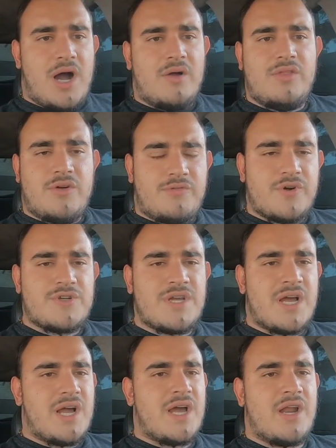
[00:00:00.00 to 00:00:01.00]
the first
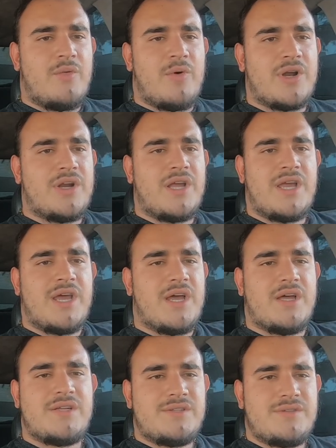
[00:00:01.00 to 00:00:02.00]
thing I kind of wanted to
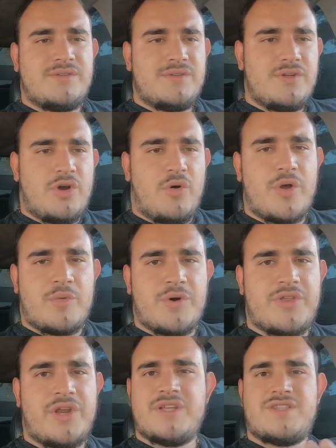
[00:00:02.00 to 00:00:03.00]
get going
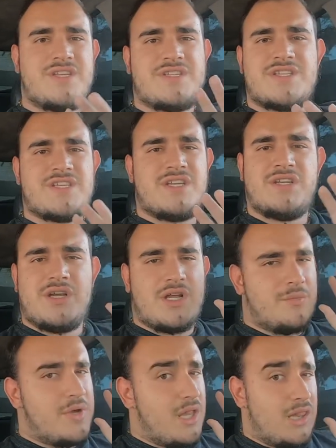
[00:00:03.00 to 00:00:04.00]
with, and this isn't going
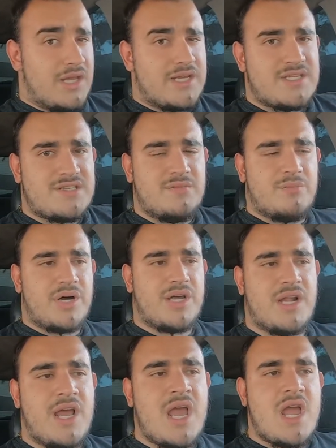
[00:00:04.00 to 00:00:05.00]
to be a list,
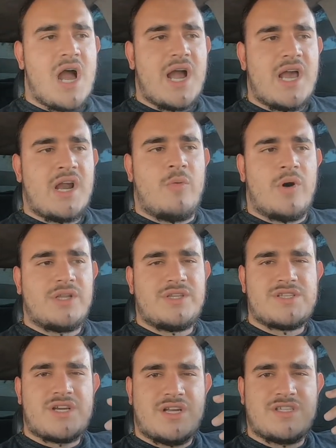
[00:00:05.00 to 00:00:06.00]
but I kind of want to
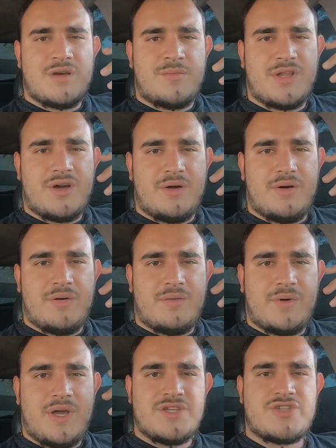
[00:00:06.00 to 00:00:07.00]
discuss some of the
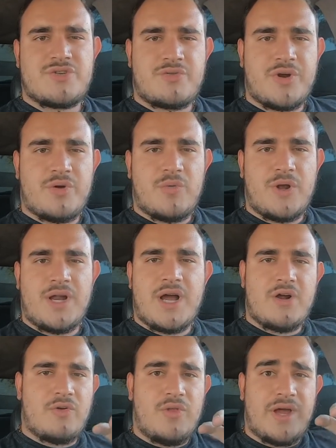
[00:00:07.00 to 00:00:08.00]
history or
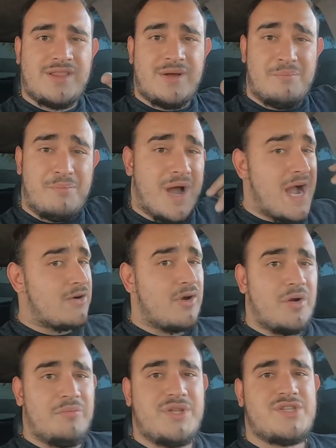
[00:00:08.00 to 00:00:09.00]
whatnot, or like the
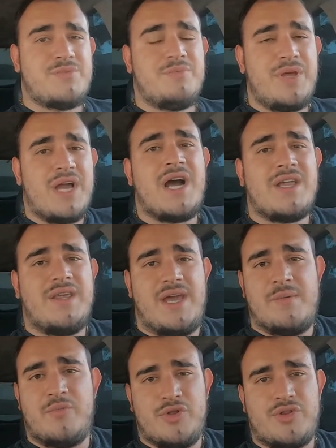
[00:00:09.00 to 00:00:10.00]
background behind the
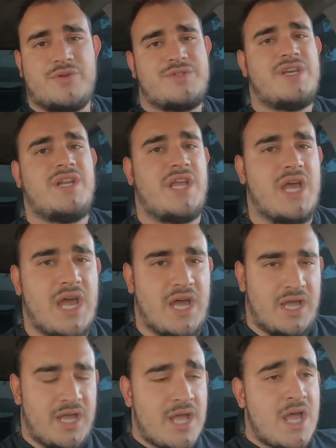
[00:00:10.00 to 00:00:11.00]

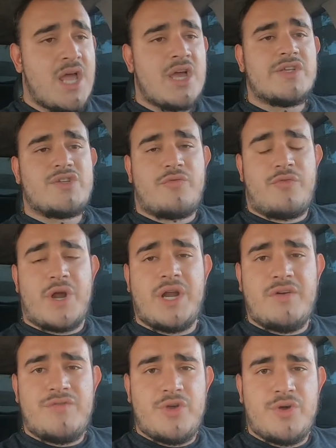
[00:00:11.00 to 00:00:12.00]
M113K. So for
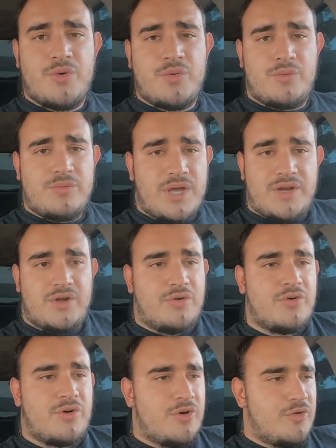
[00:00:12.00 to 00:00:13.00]
any of you that
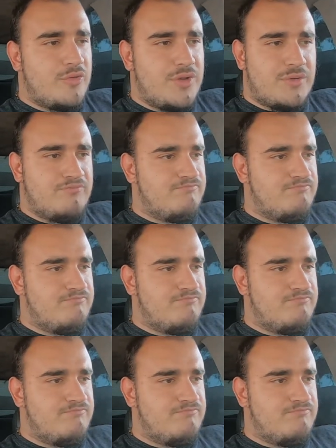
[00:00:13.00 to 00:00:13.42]
don't know the